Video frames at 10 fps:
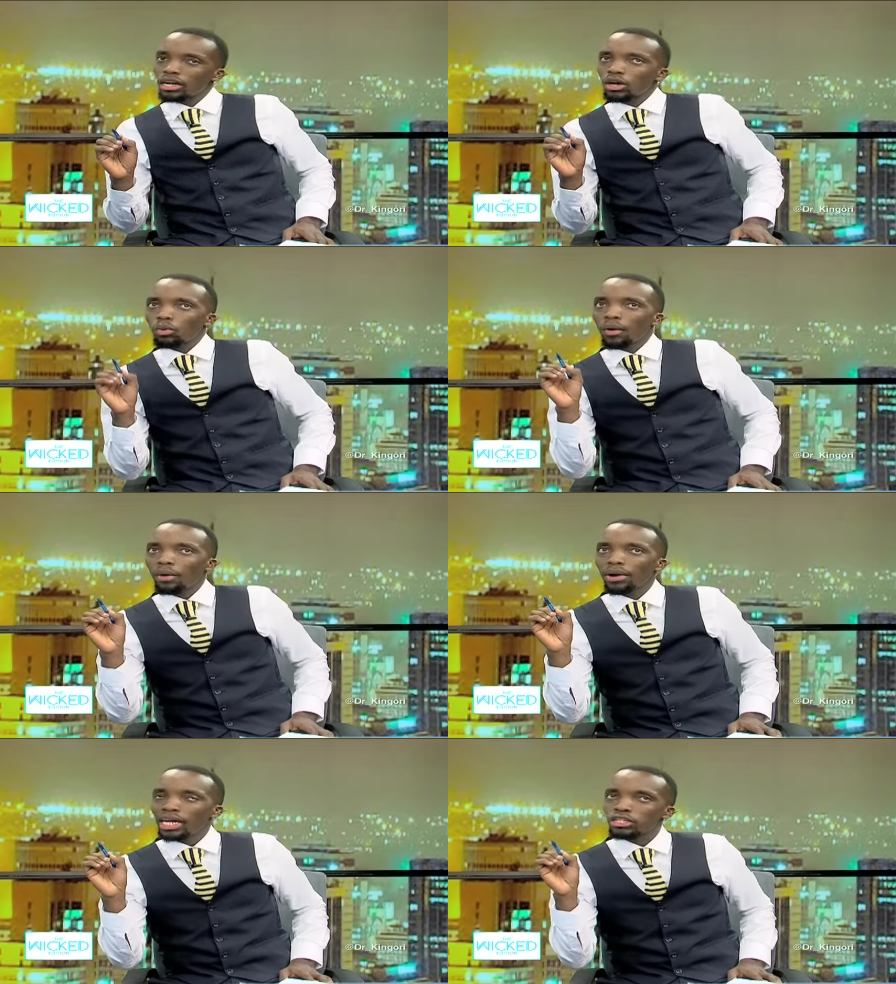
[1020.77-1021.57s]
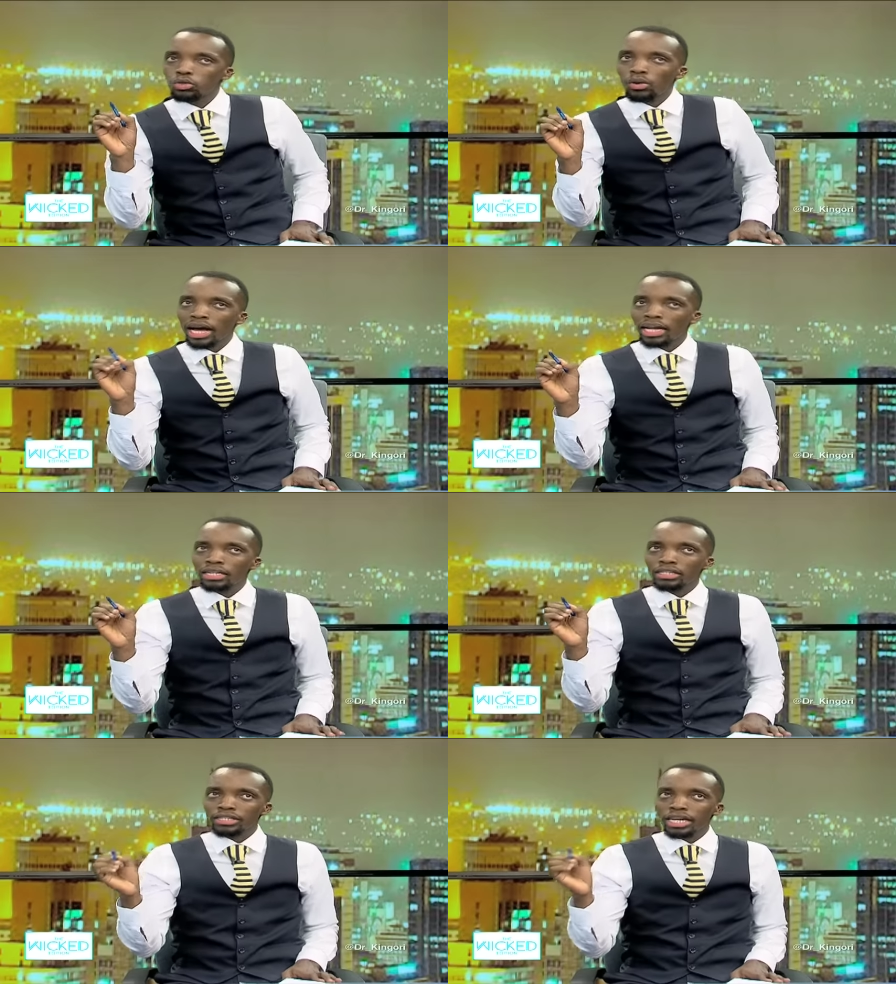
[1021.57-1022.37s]
where do you
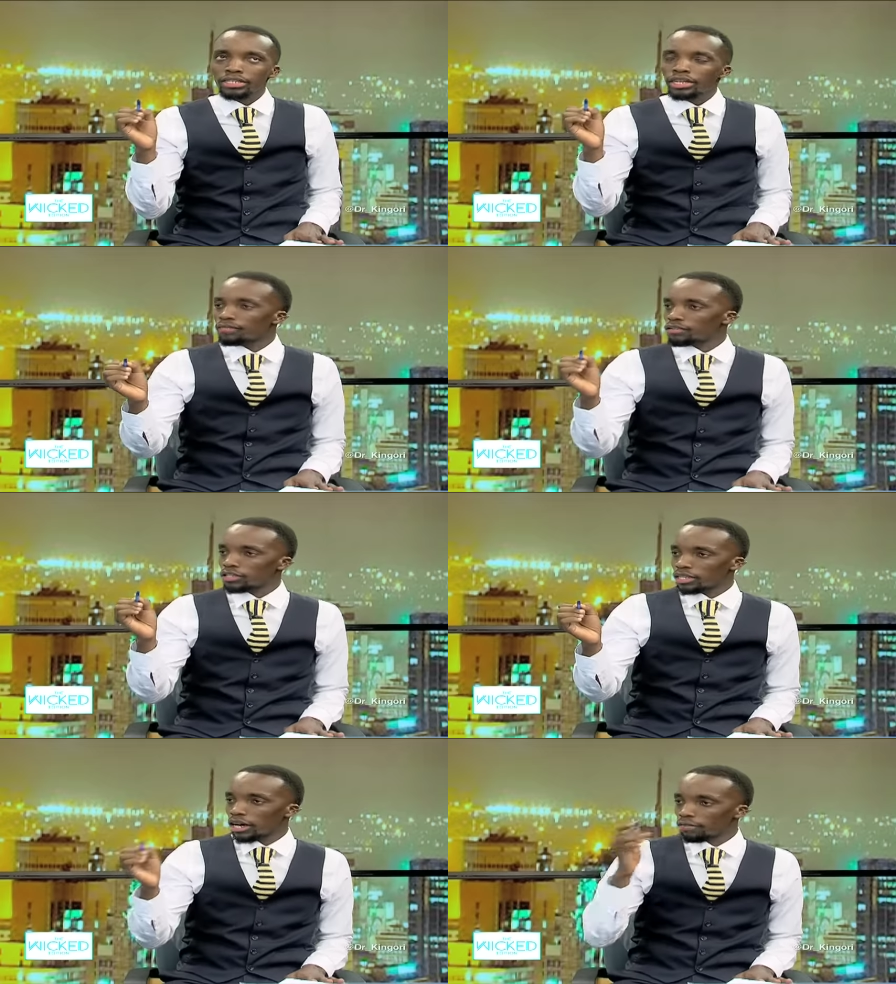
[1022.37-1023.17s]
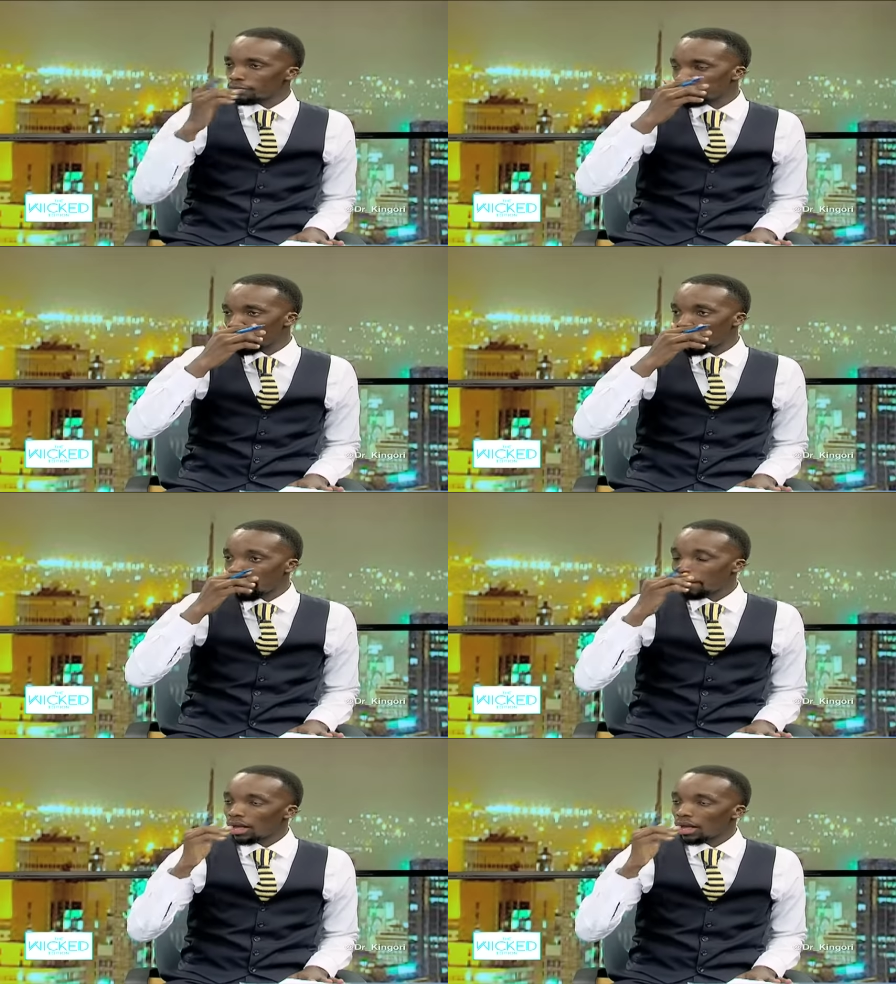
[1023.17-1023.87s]
learn such heavy stuff? Yeah.